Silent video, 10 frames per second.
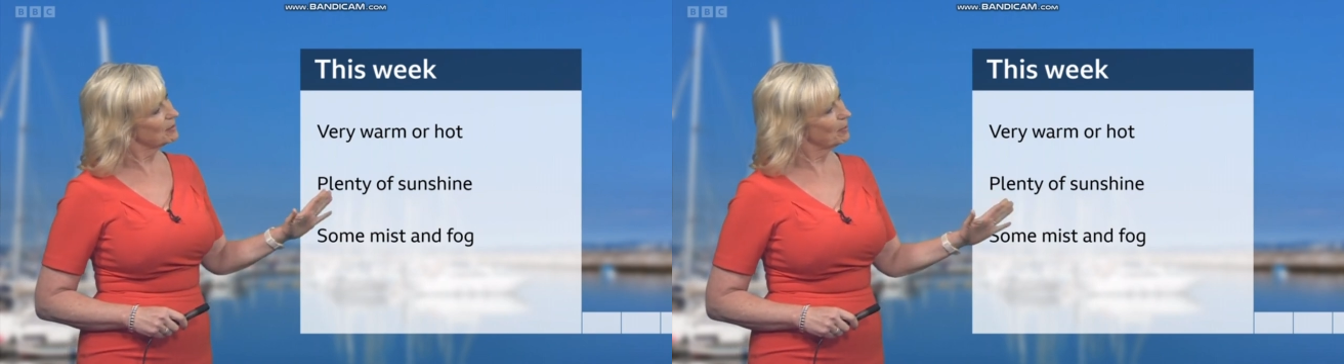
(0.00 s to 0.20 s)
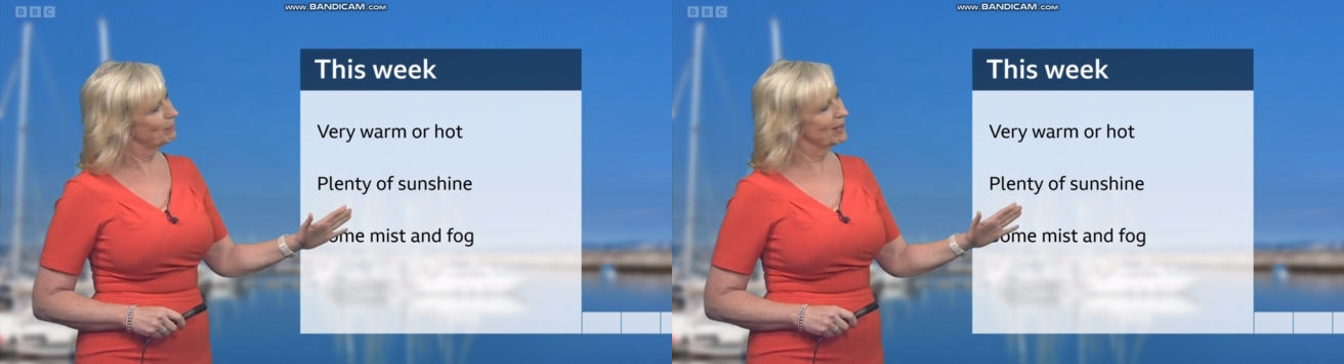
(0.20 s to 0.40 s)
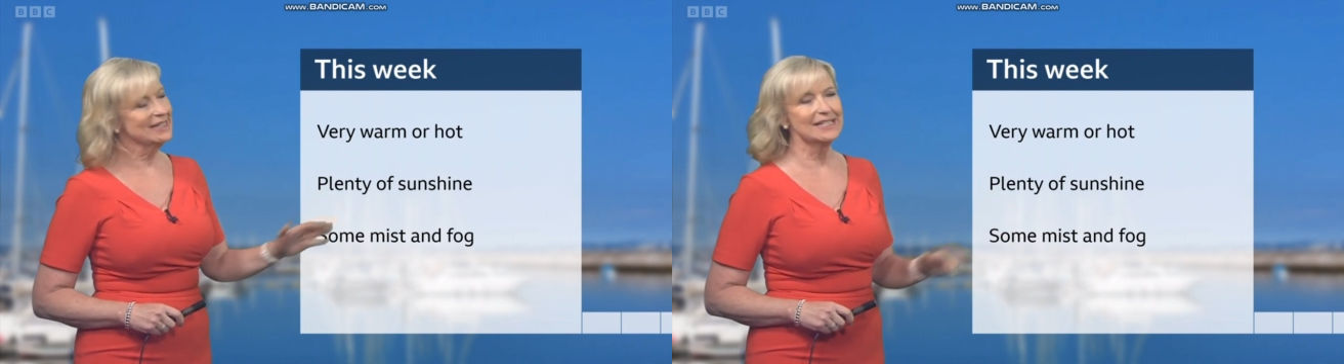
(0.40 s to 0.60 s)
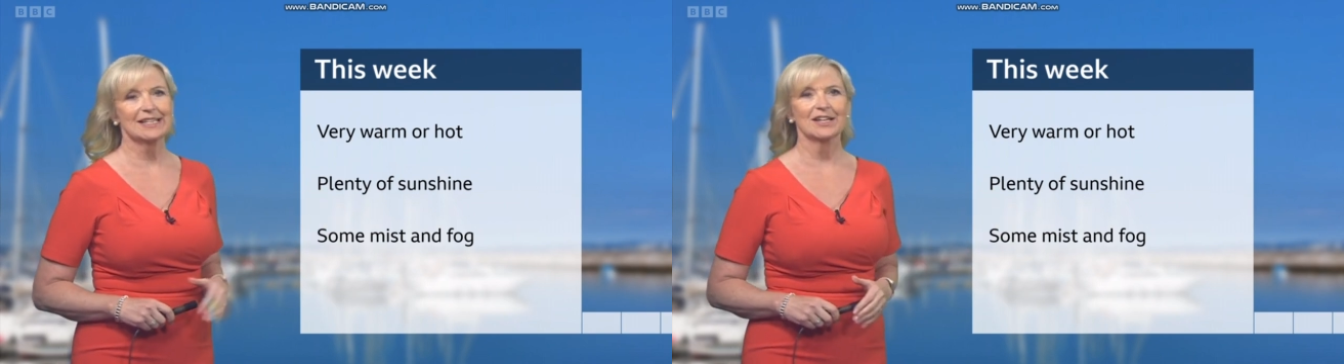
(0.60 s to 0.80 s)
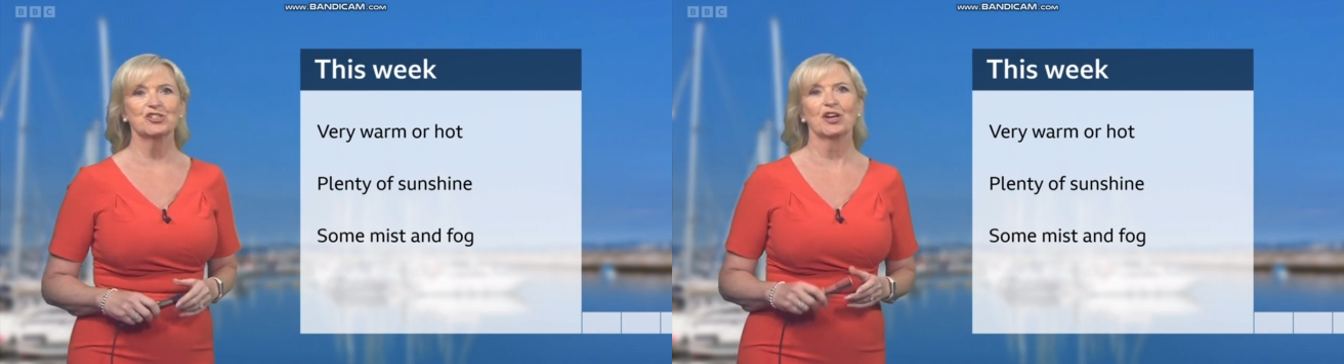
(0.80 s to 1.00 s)
There'll be plenty
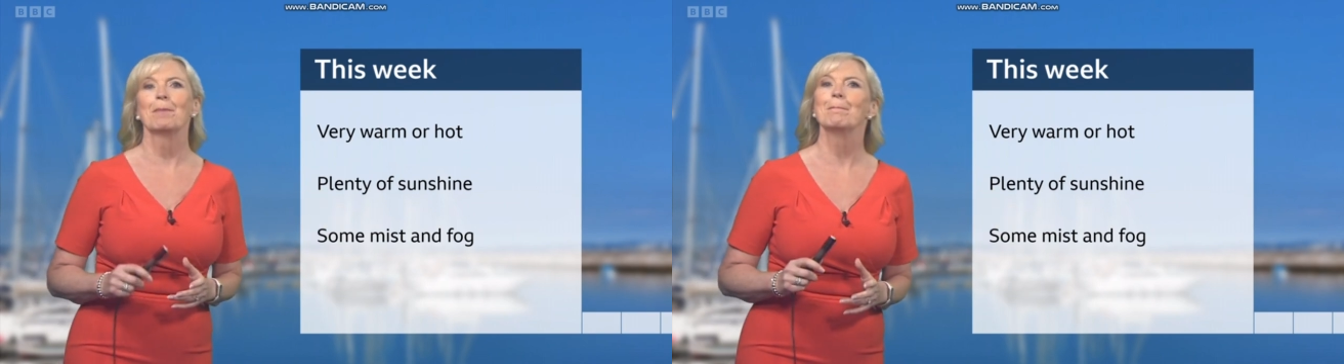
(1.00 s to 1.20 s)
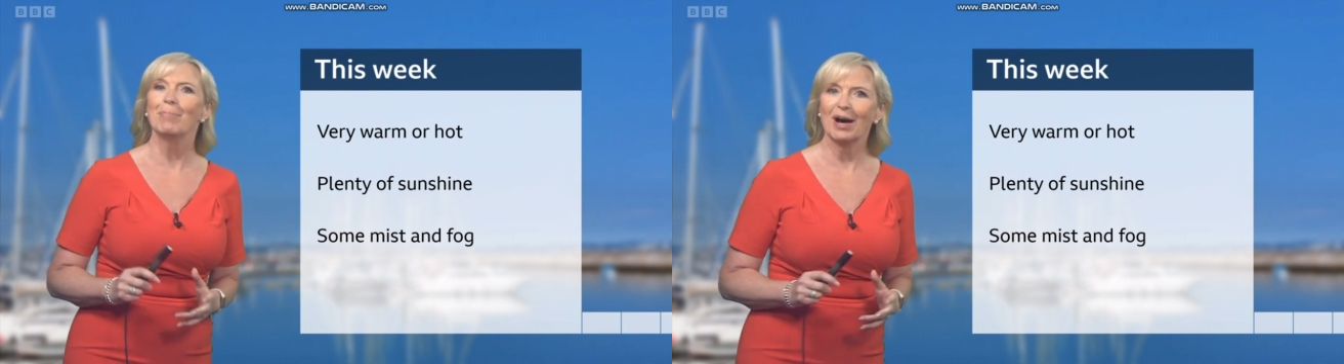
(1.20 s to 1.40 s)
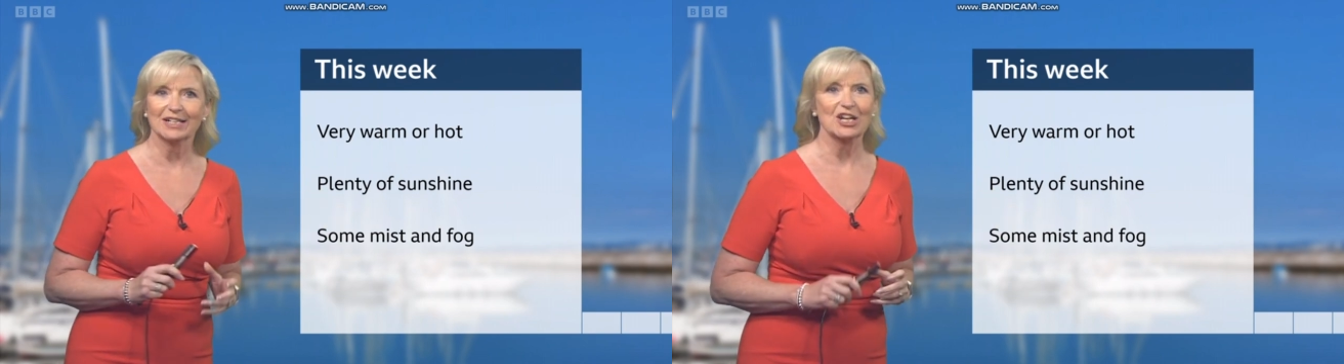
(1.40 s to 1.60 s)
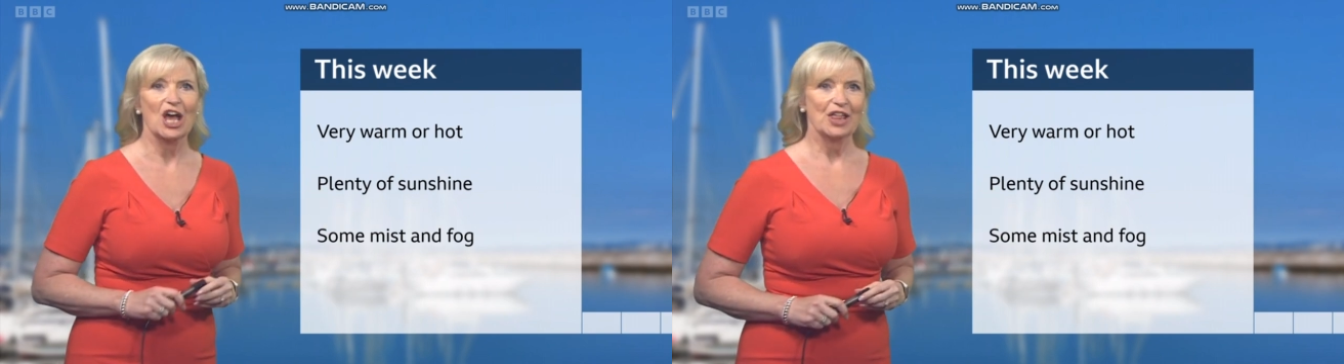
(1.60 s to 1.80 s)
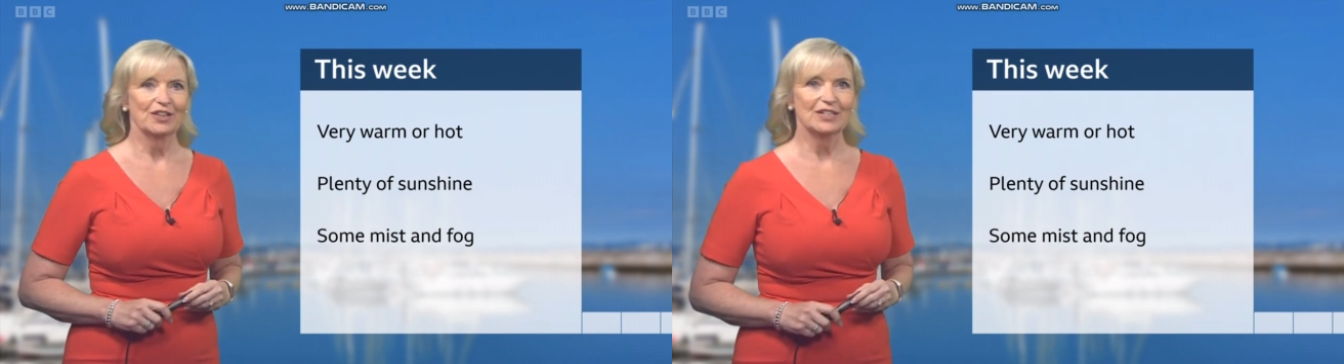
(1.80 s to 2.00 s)
sunshine, but
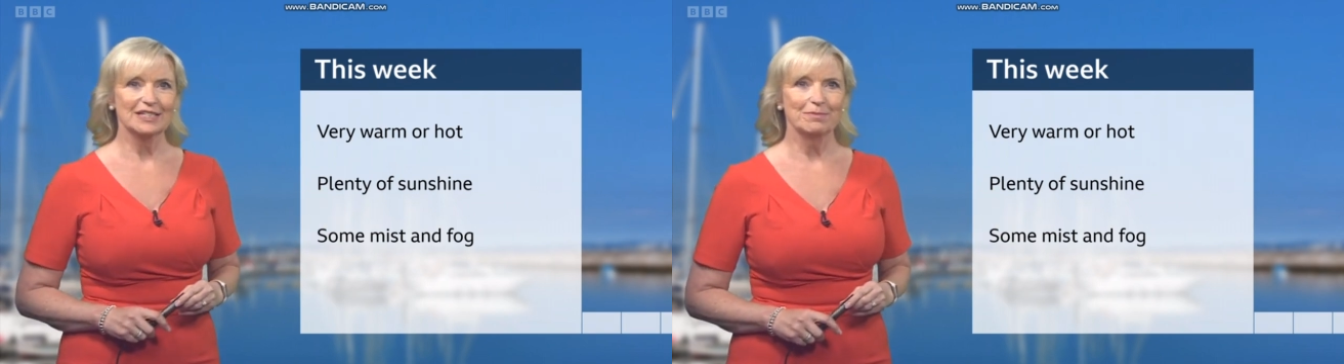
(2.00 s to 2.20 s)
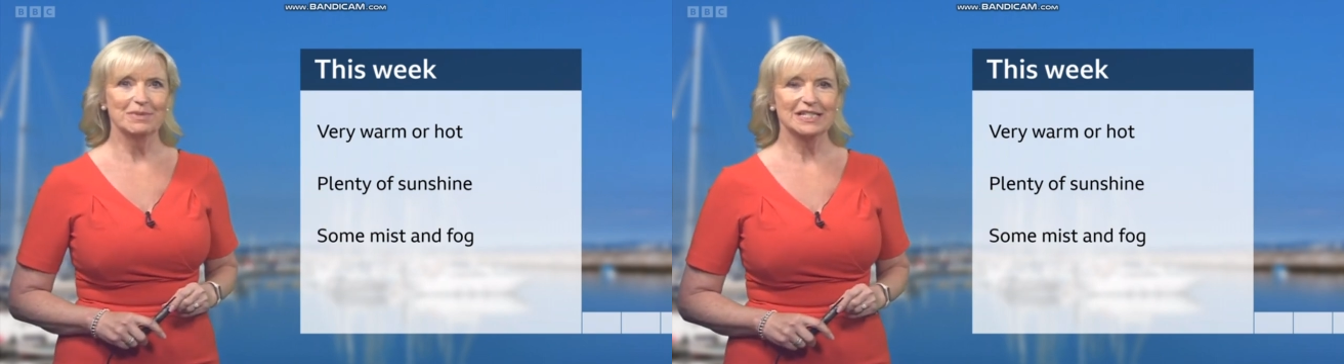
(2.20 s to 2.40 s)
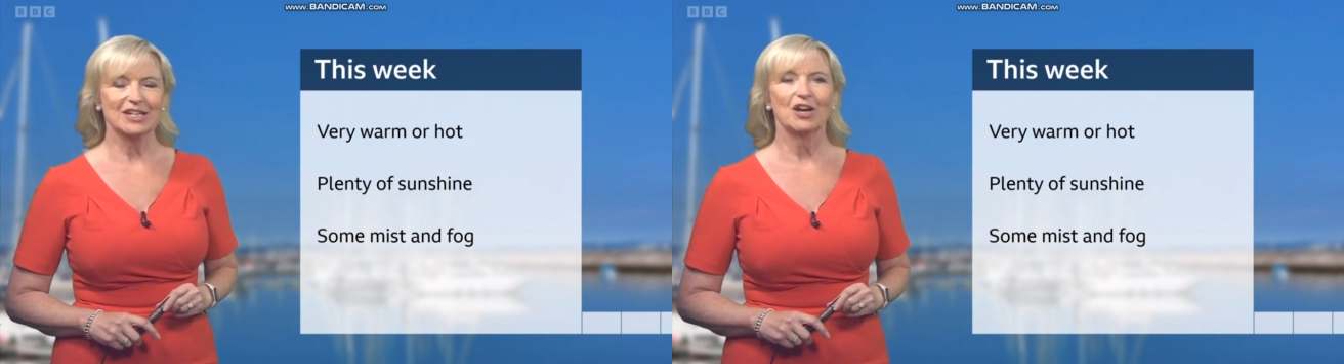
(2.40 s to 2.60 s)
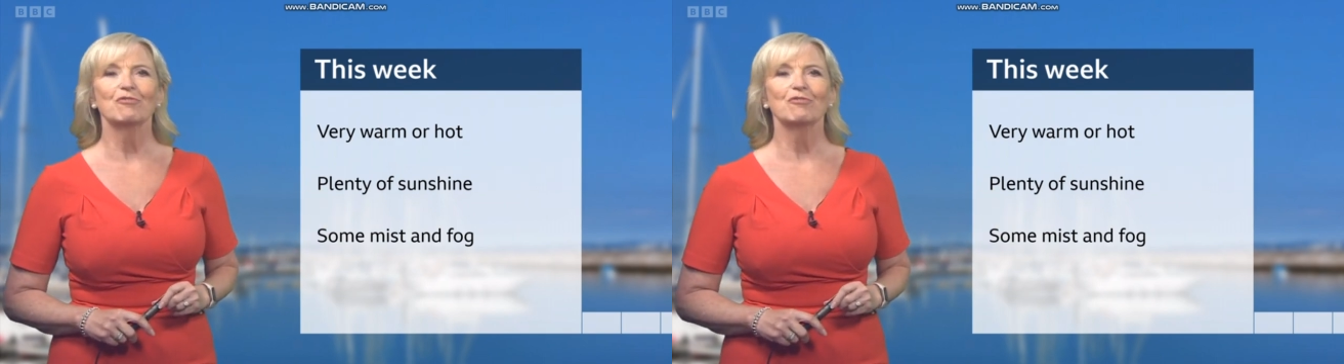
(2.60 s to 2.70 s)
there's some mist